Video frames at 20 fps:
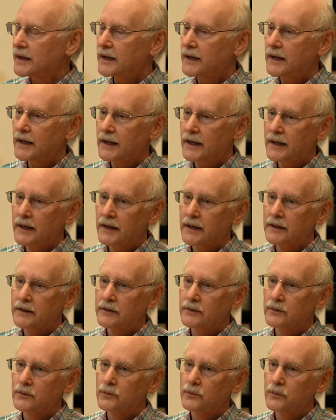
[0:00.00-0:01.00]

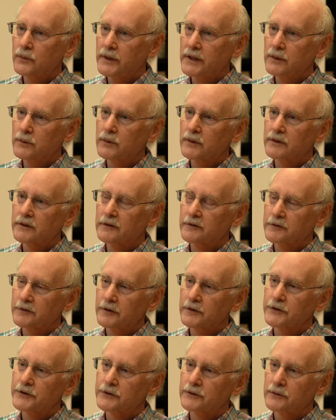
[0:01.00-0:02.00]
and we were the
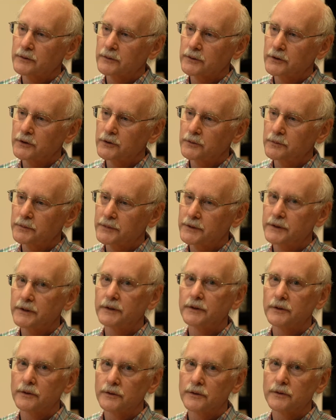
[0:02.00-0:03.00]
first group to
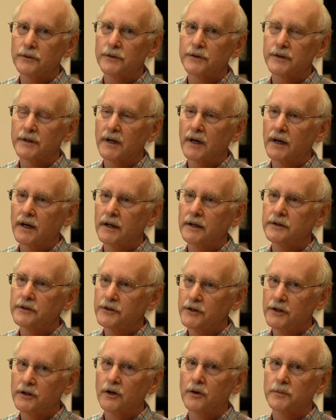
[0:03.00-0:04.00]
use
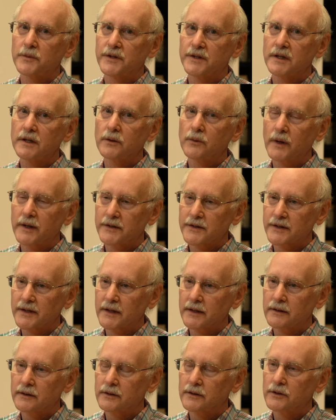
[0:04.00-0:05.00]
genome
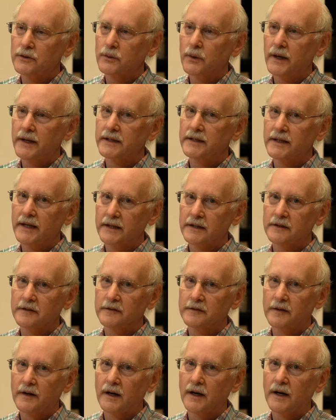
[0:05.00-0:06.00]
sequencing to
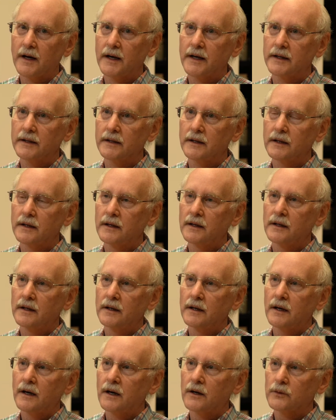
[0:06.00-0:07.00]
identify
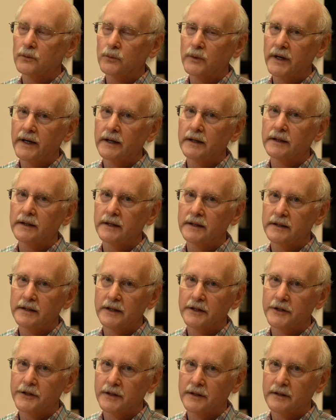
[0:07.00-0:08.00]
a rare
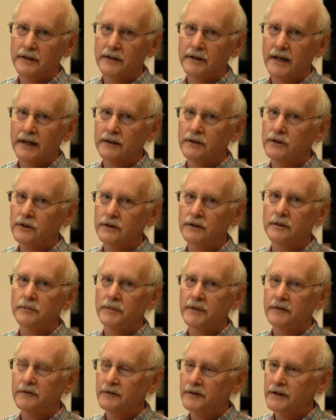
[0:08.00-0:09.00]
condition that couldn't
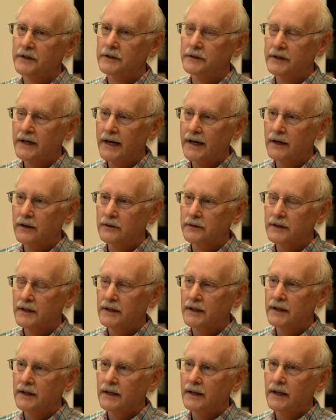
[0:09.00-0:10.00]
be figured out.
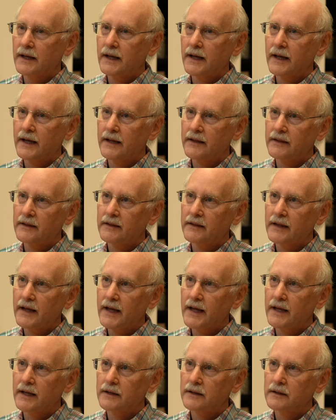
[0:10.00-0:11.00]
And
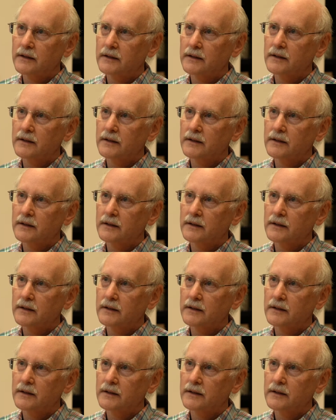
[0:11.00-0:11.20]
then